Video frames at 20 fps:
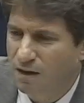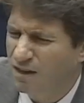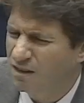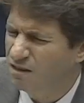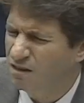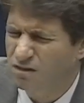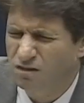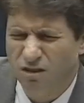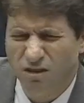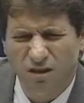
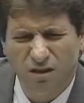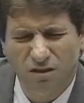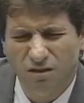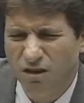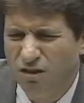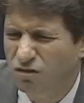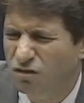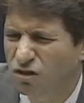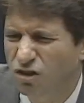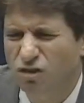there's
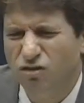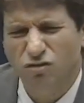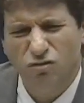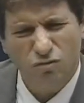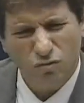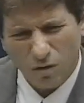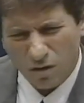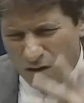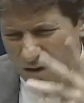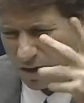an
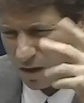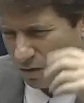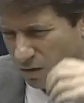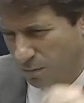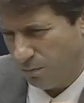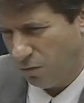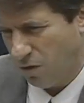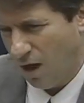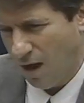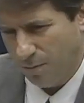extraordinary
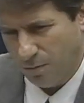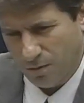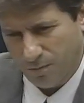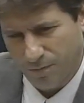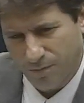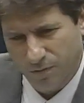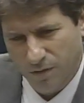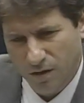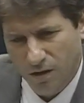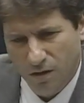problem
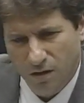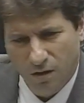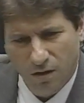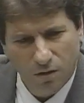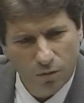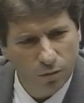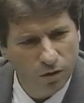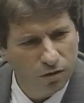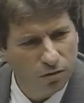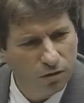
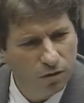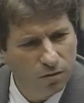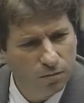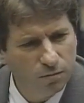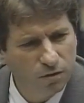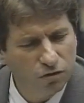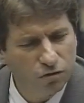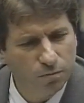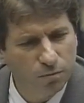with Ms.